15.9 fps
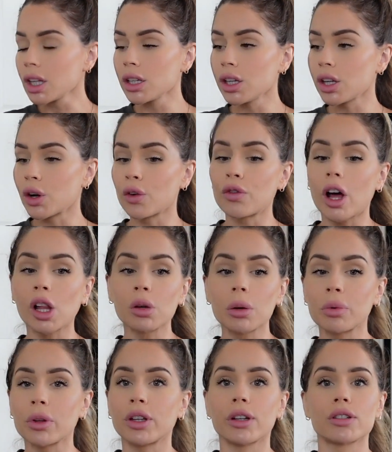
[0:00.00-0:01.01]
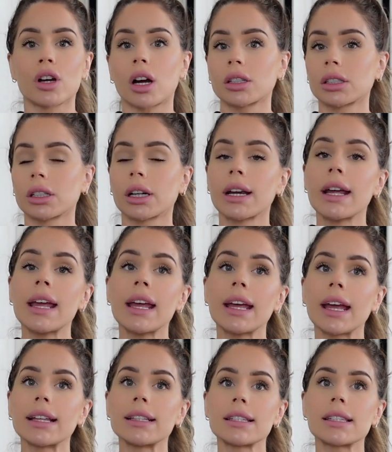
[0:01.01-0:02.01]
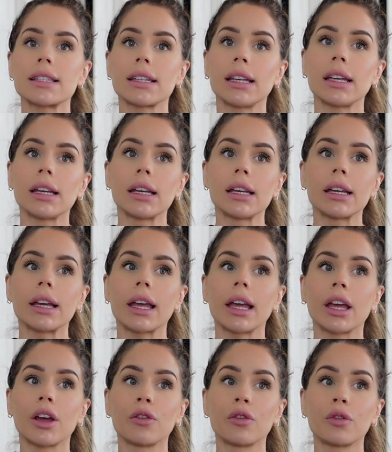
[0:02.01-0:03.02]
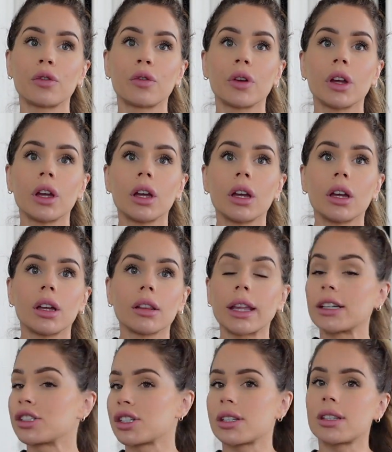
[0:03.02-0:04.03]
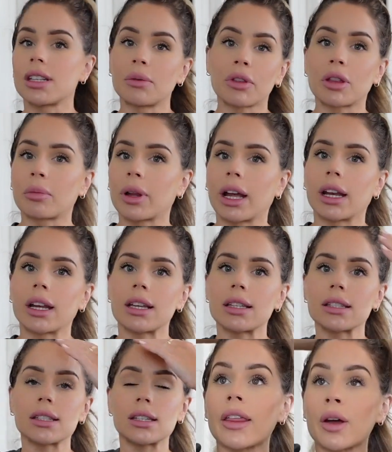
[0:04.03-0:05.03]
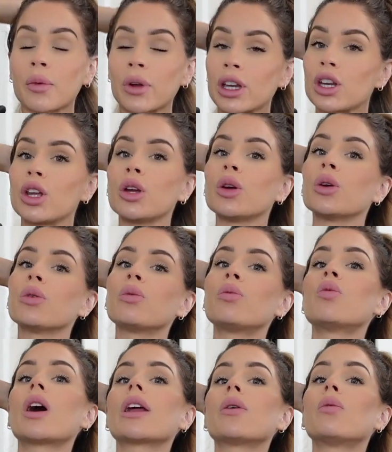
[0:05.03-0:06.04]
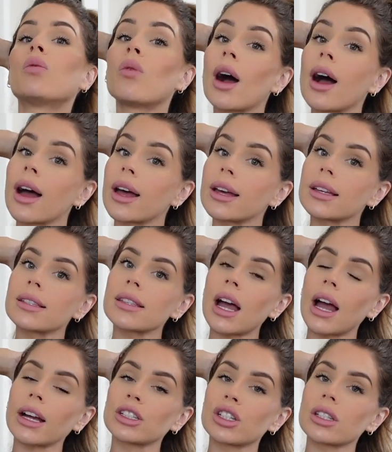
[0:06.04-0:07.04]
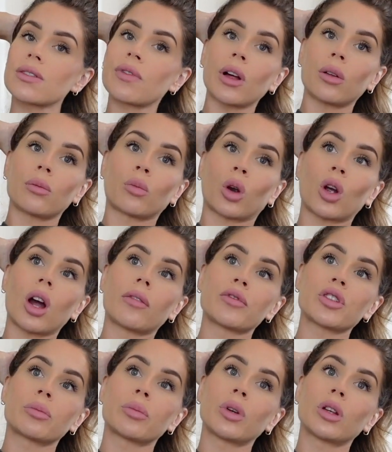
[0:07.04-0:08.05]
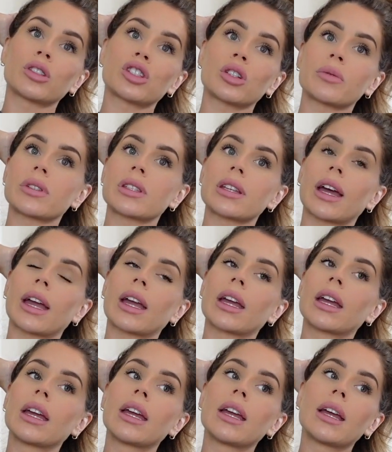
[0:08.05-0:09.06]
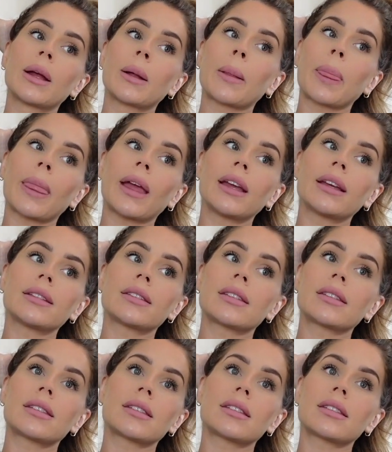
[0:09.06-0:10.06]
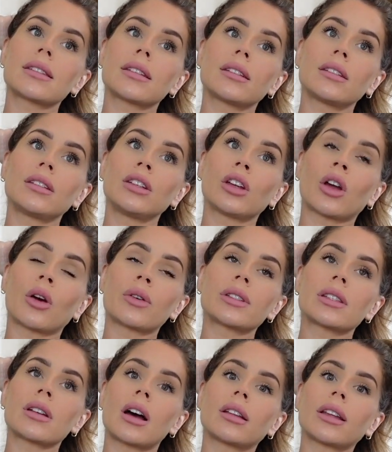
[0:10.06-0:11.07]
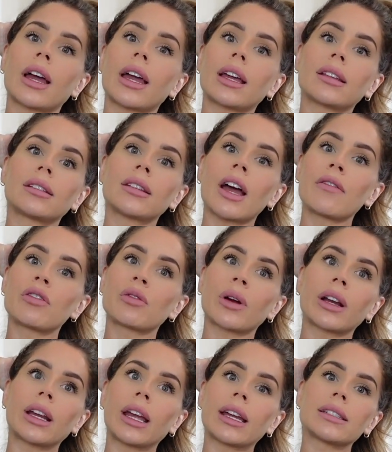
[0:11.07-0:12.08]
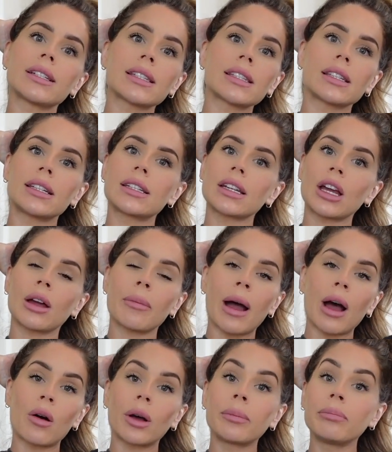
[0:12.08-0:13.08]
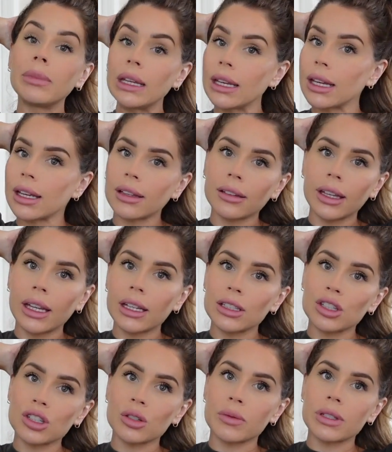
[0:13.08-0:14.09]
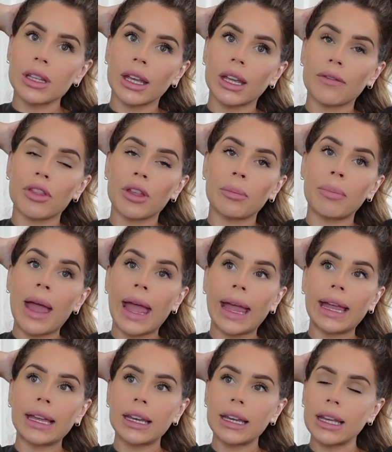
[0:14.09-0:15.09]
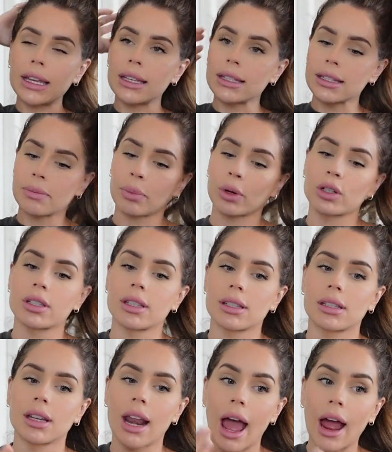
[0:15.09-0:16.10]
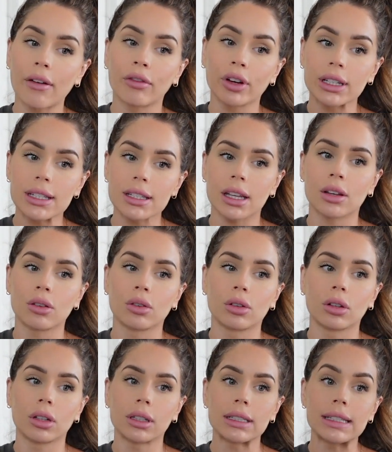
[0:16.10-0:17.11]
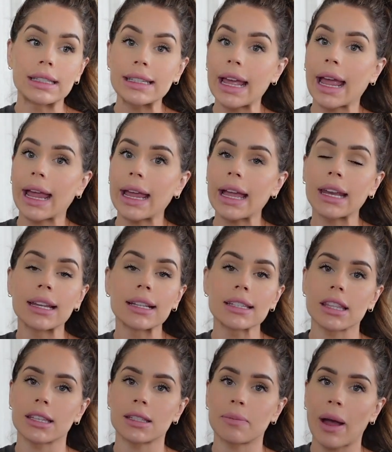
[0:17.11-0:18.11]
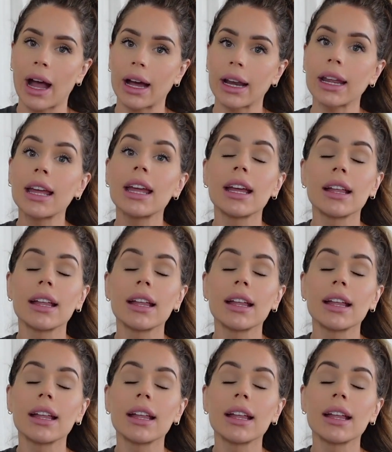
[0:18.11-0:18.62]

you know, follow up with your doctor and see if like just see what the plan is. that we knew what it was, I just felt more comfortable. She was like, it's you know, it's not like life threatening. It doesn't need to come out immediately. She was like, if the pain is persistent every single day and it's this bad,